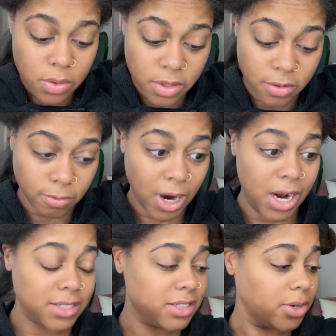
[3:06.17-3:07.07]
the
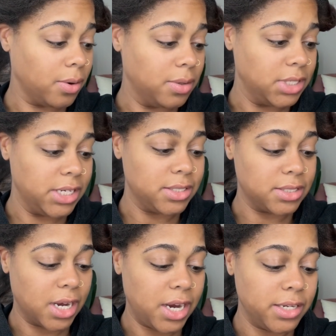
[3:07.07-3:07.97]
rods that are on each
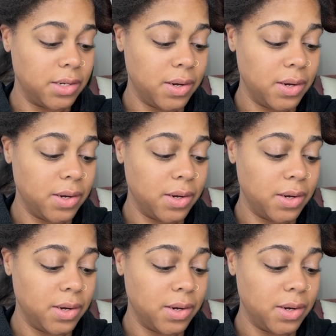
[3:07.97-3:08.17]
side.